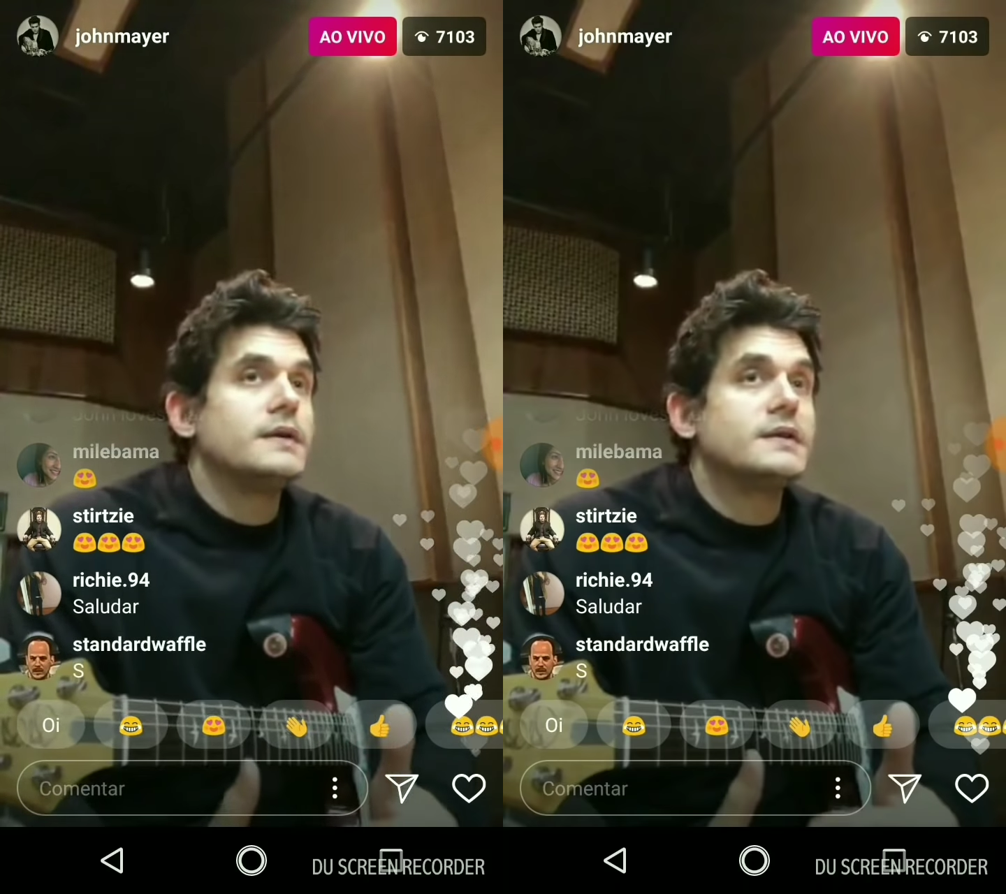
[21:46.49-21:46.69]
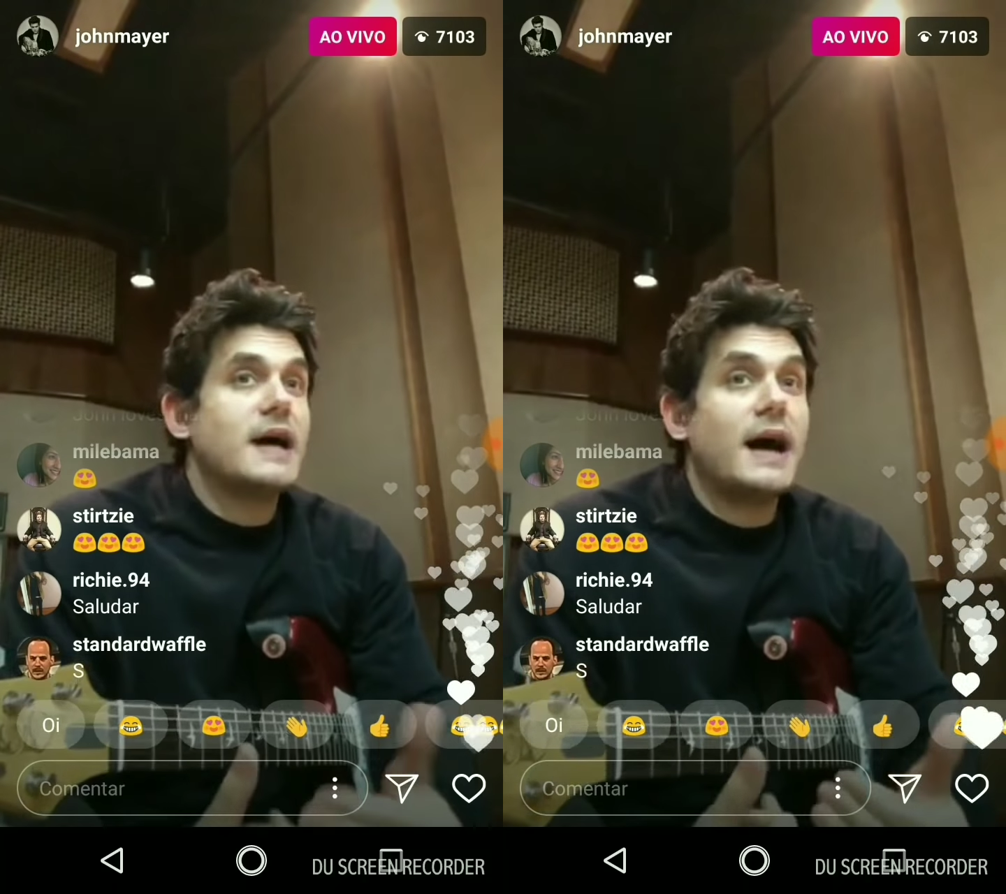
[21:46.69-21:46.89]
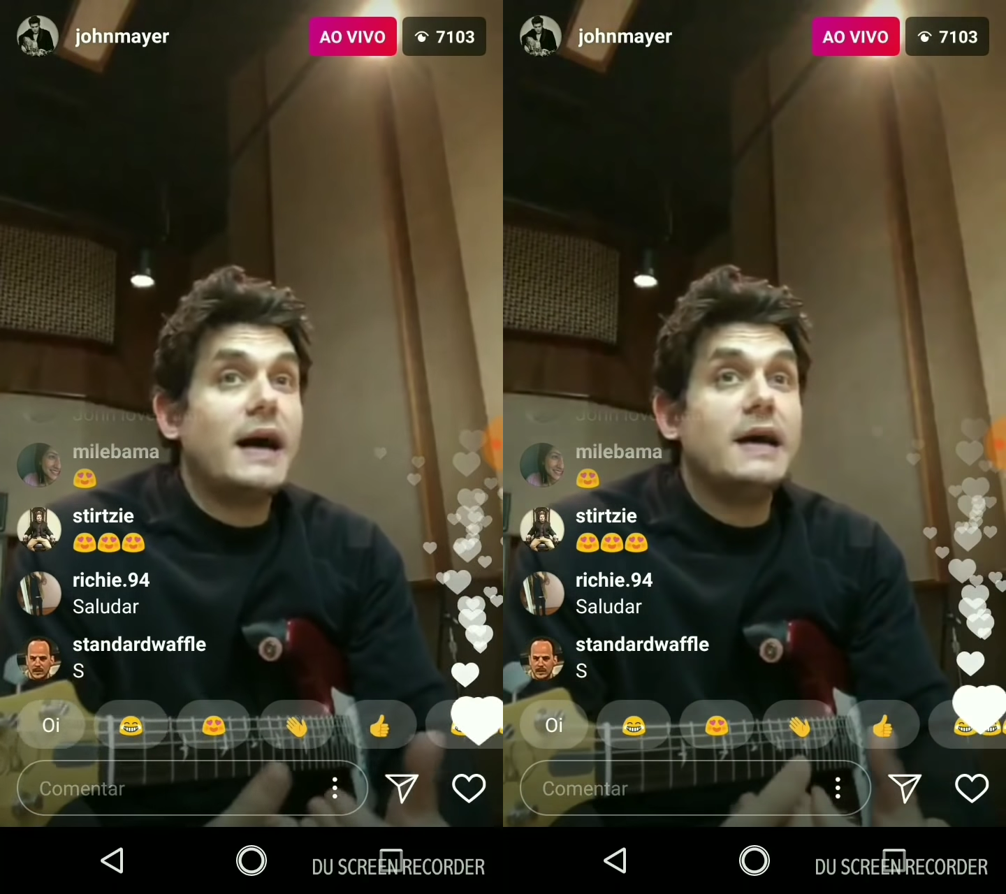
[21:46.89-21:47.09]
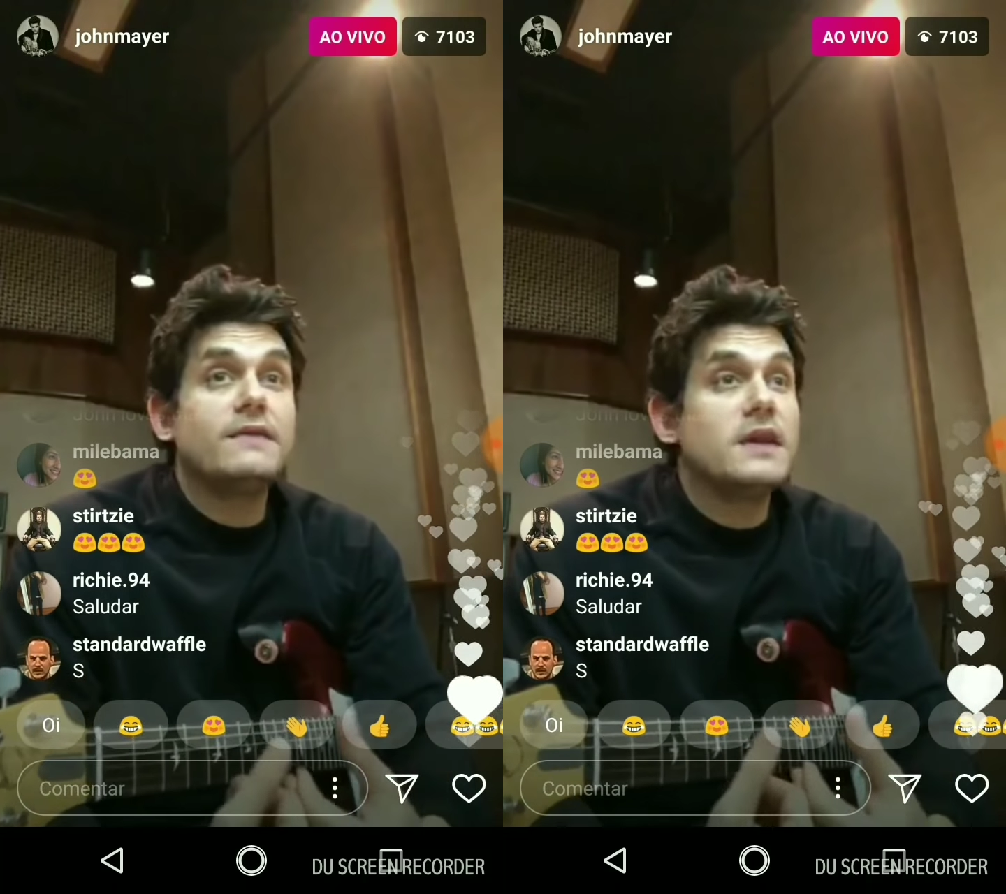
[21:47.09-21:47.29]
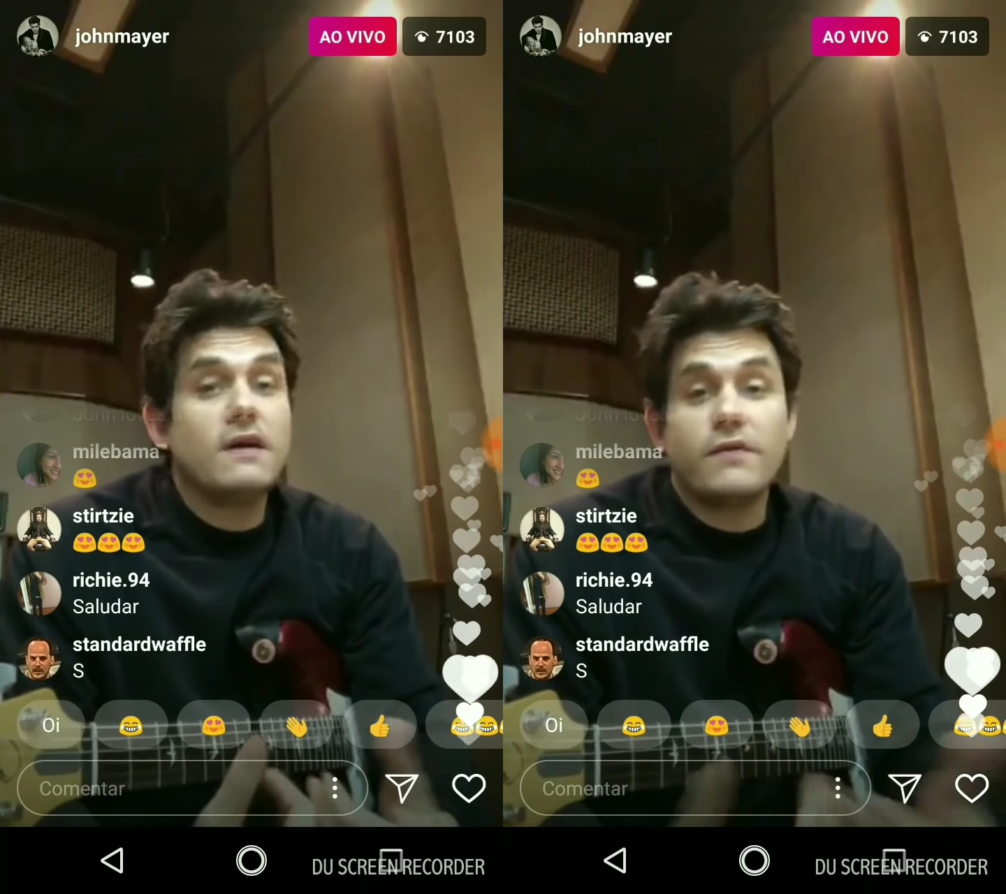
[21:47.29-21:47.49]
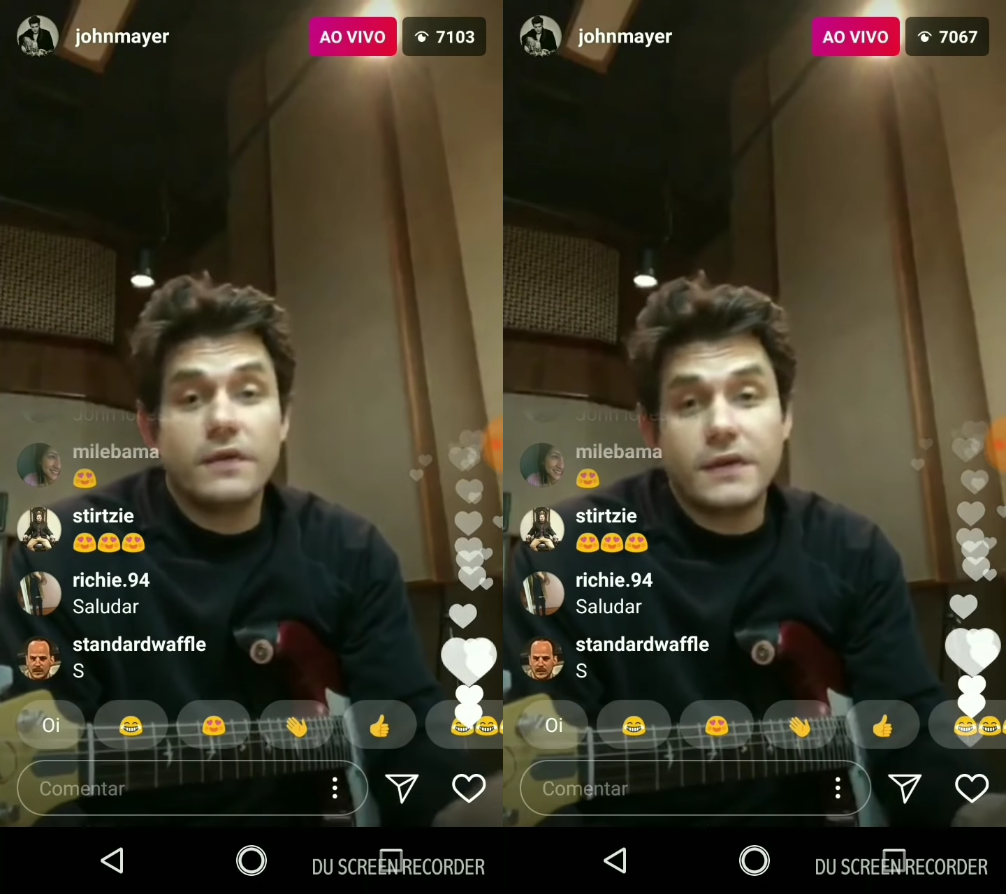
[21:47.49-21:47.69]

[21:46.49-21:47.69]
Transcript: Because I have never